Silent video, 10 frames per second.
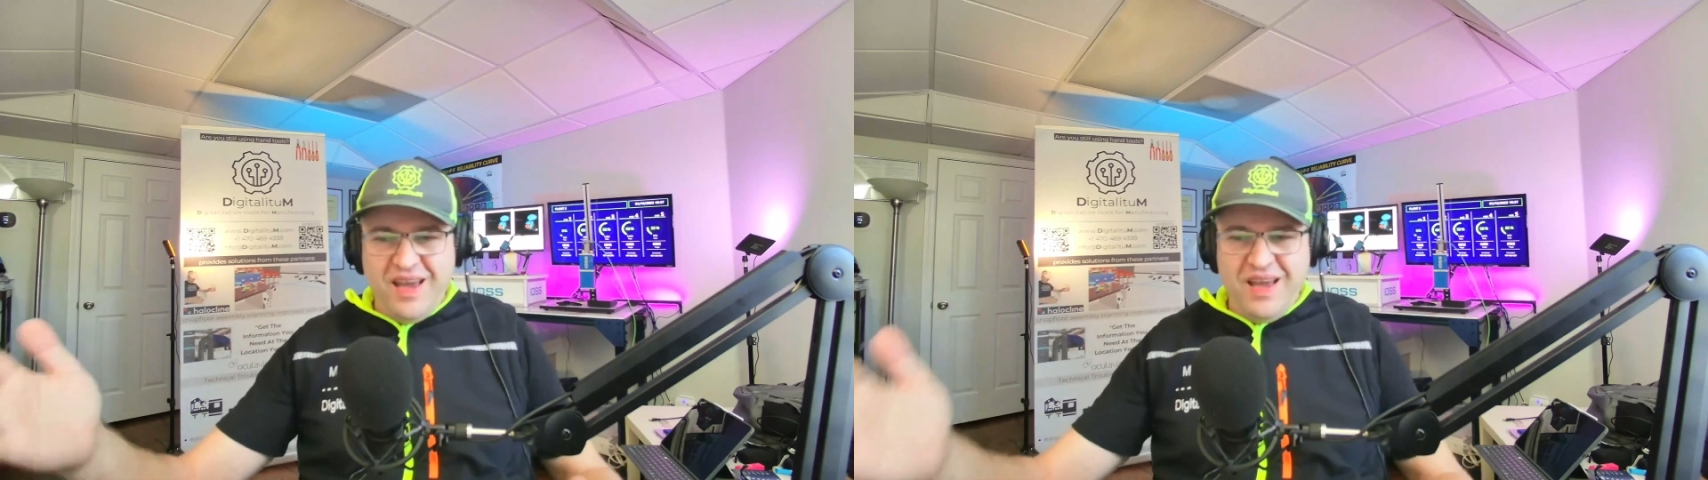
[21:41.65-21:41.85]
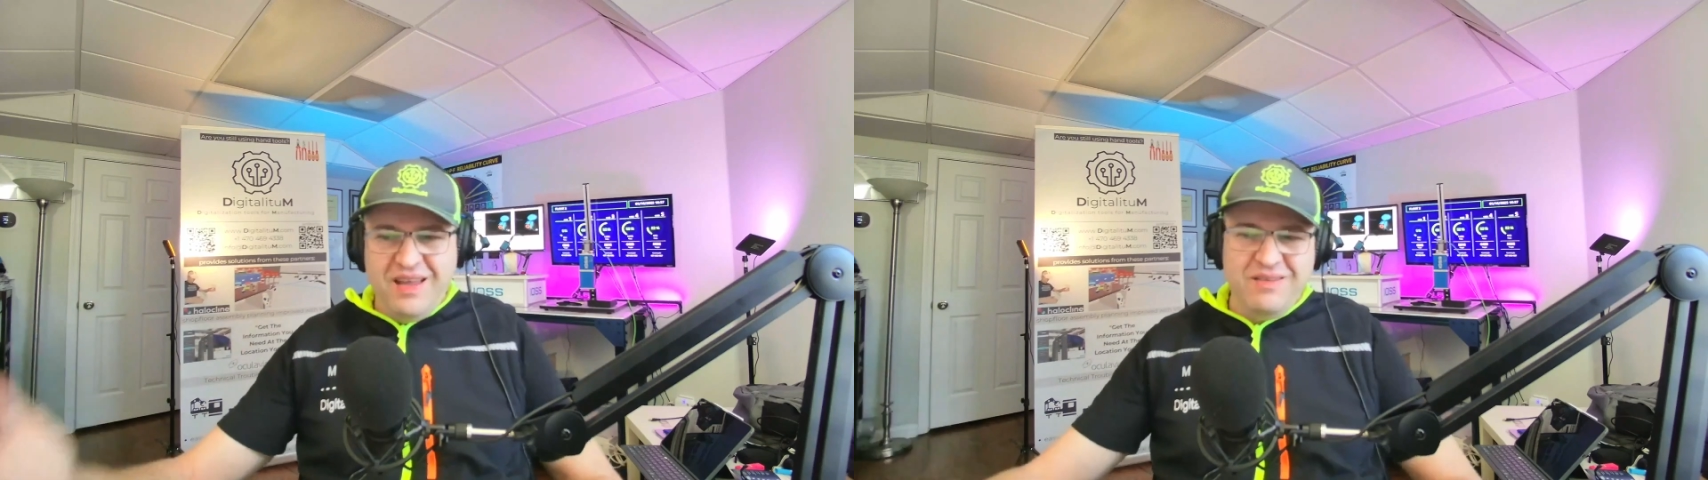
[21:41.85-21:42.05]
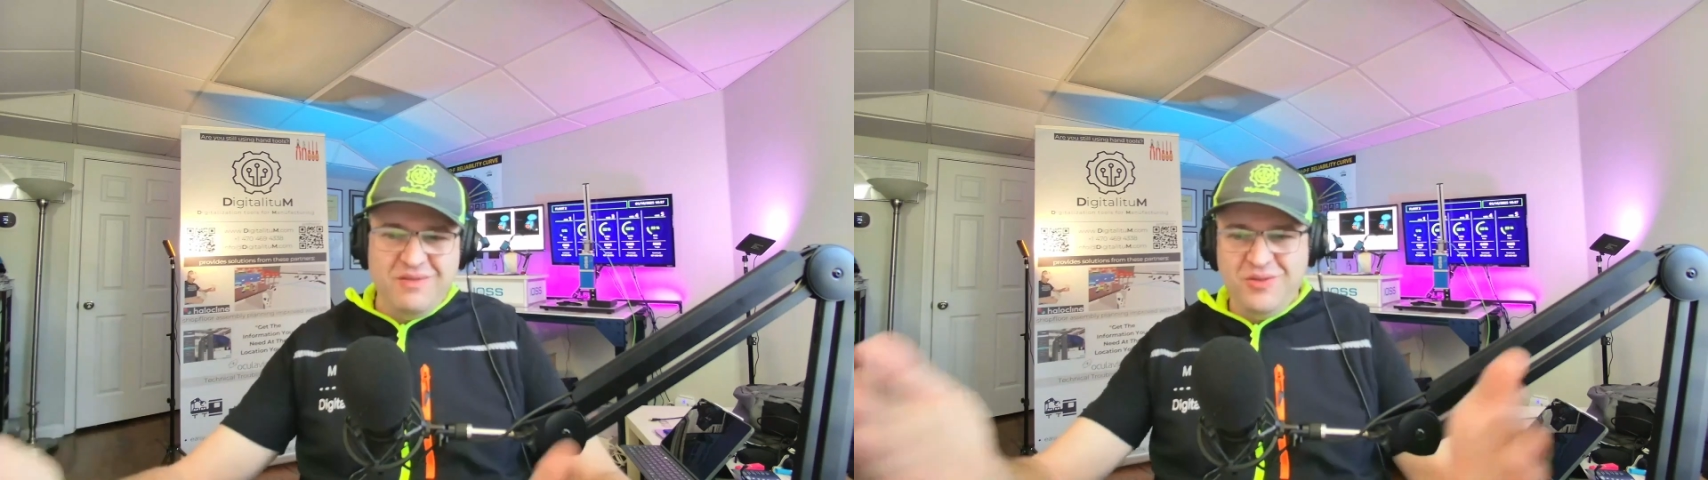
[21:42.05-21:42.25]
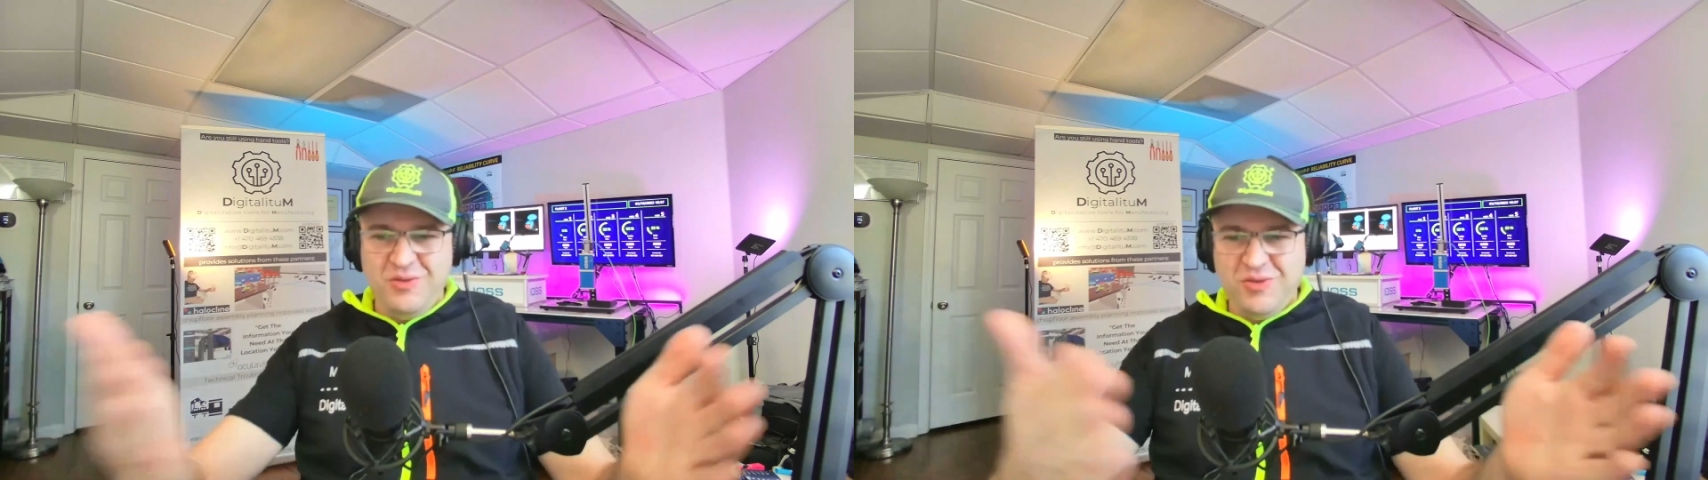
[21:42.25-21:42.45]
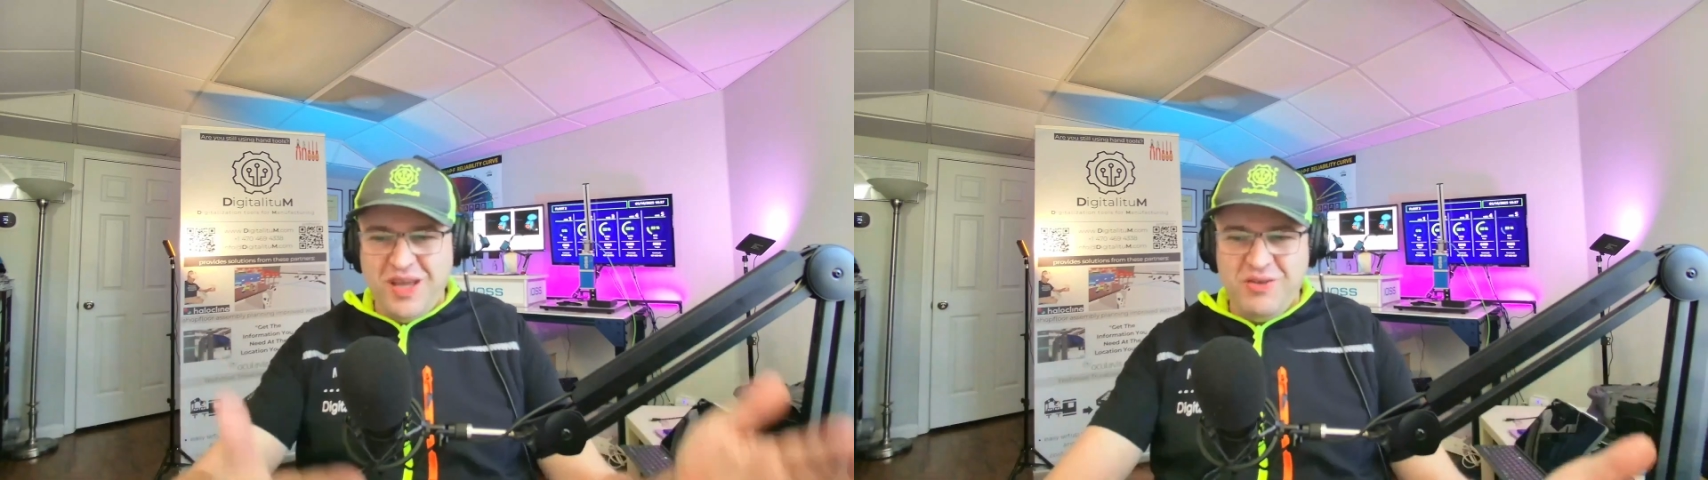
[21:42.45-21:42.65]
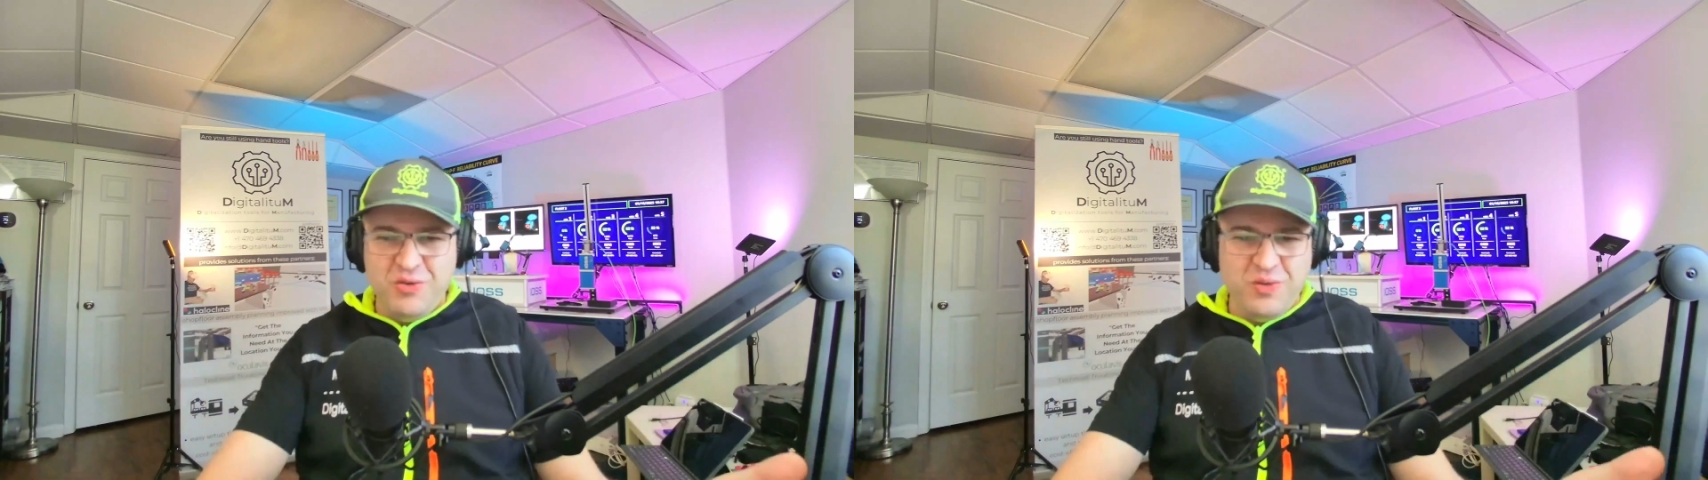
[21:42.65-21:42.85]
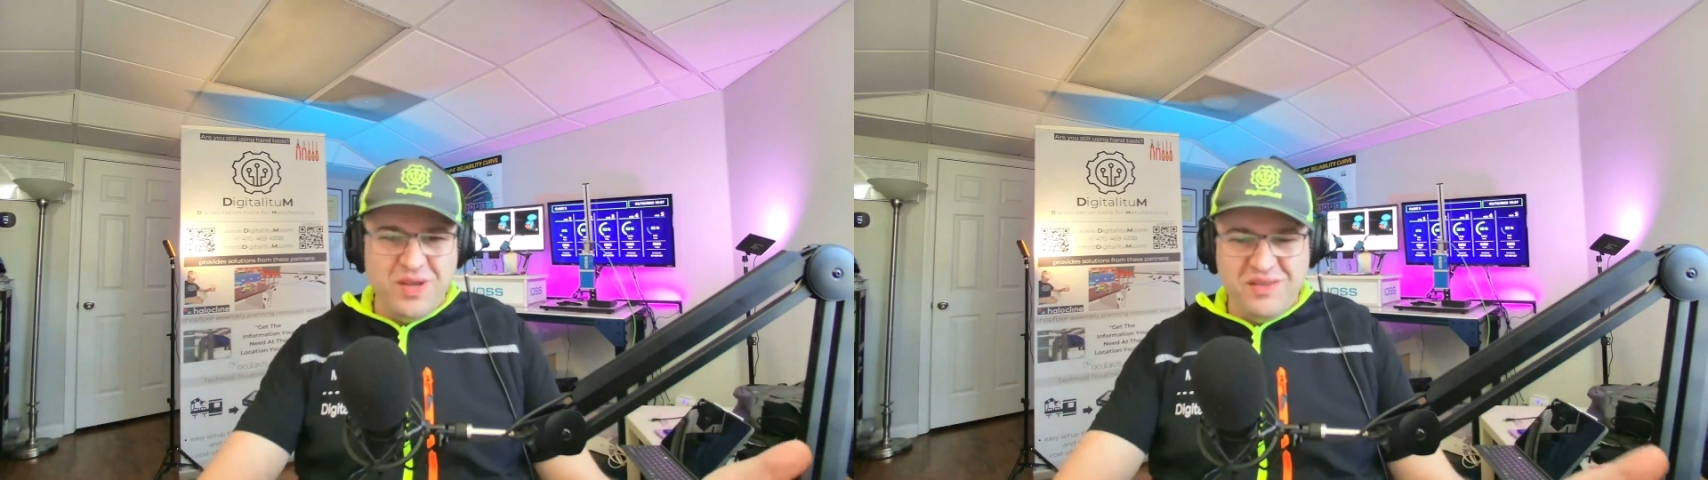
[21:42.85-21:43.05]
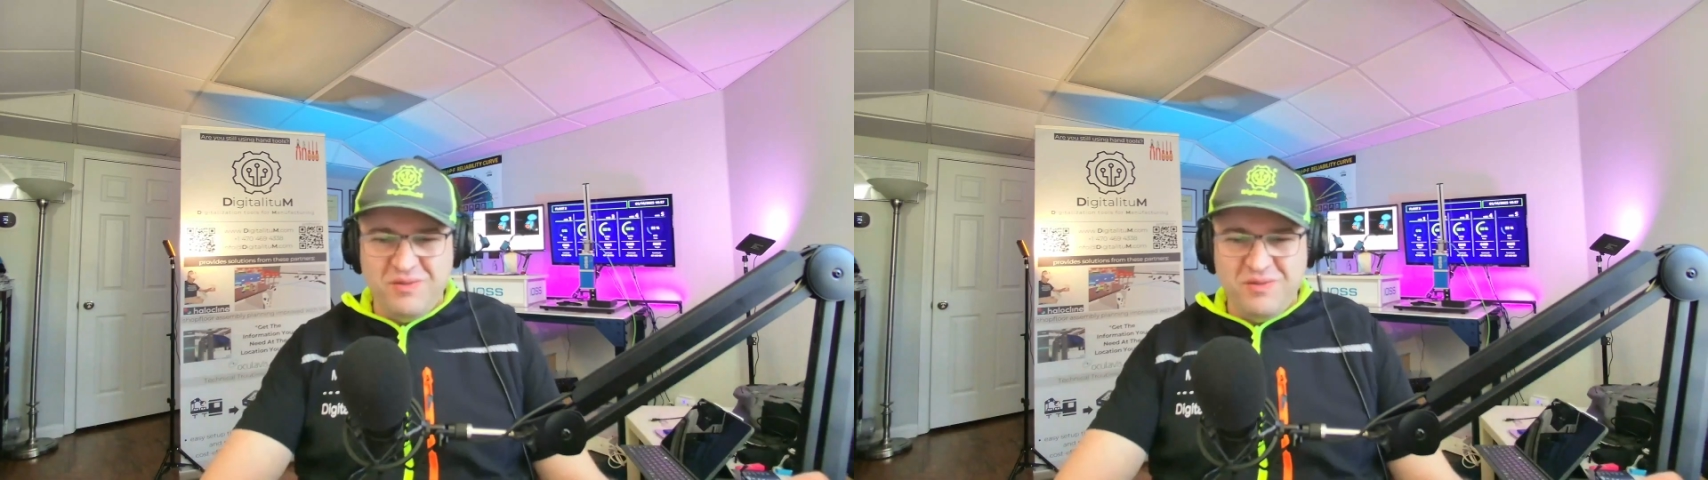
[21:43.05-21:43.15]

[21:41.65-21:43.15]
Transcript: and you can do it